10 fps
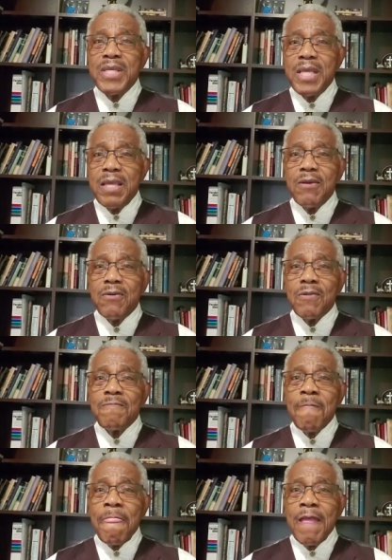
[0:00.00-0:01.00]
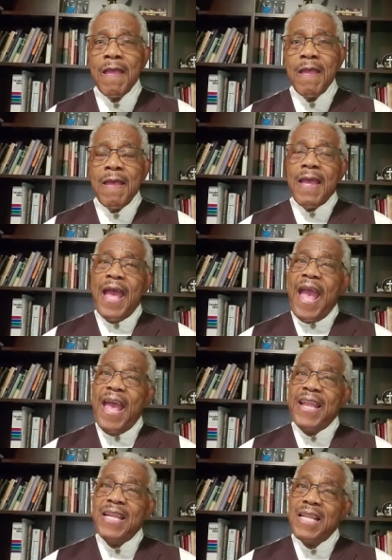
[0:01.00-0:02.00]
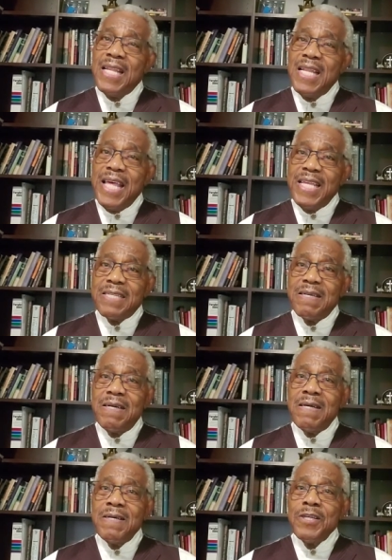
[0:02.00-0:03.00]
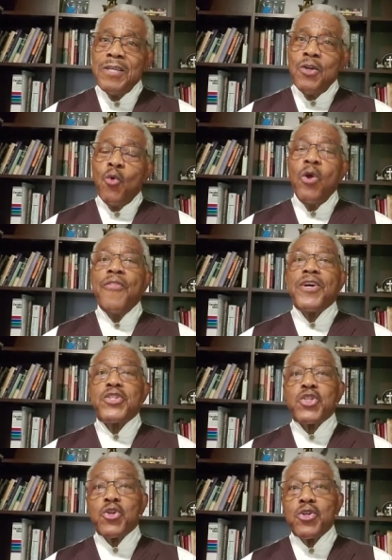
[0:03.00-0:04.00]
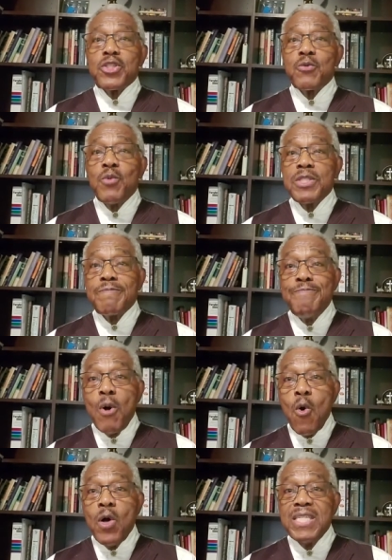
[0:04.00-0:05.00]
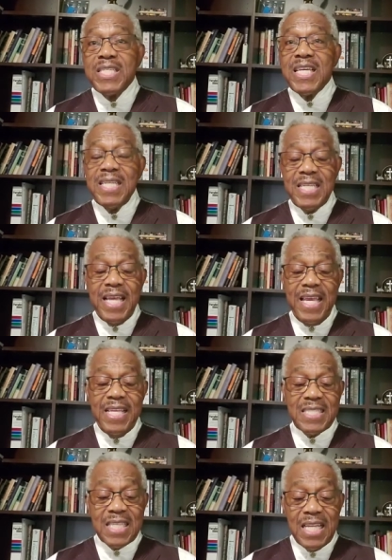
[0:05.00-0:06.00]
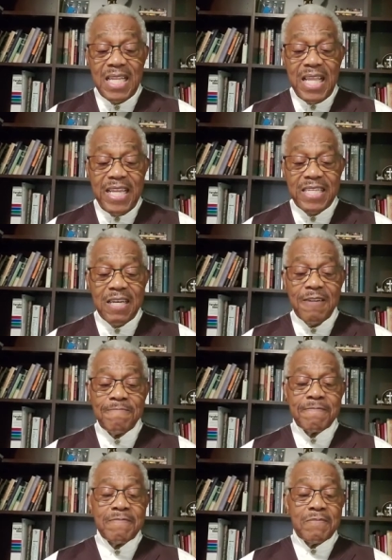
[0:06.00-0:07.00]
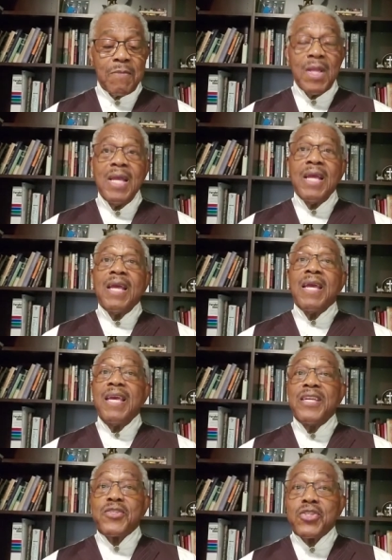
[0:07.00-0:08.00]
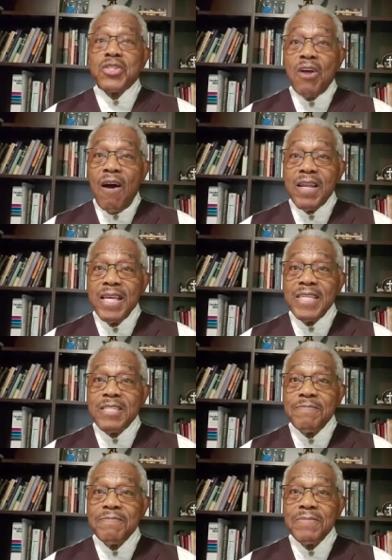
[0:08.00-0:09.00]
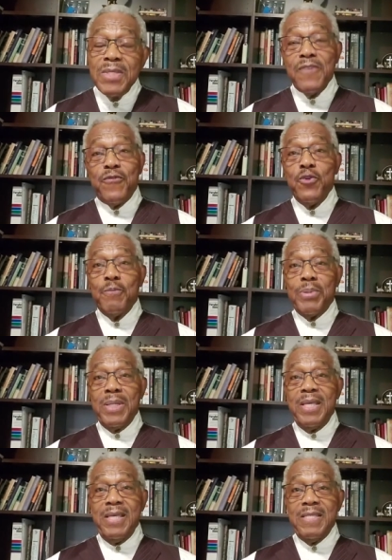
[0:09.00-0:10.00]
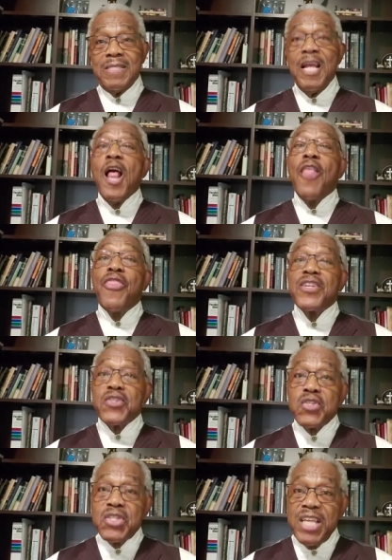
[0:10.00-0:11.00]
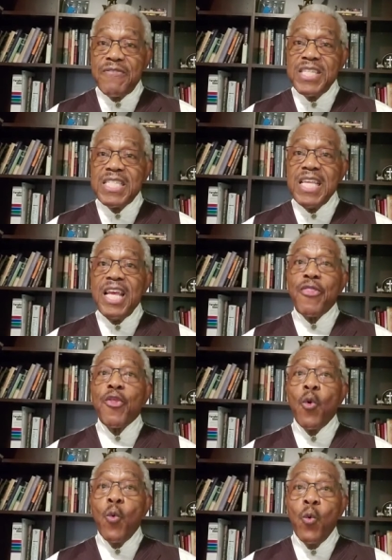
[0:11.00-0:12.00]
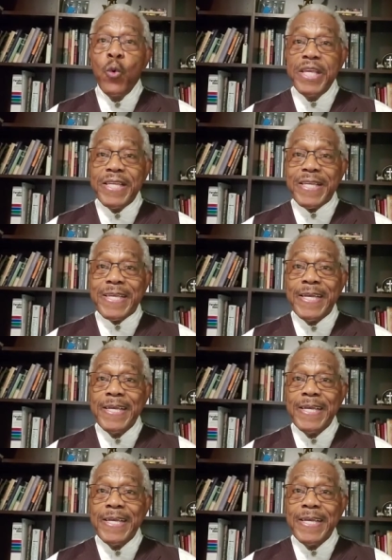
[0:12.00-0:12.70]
hill, and later, when the church was born 10 days later, it started, if you please, the 70th week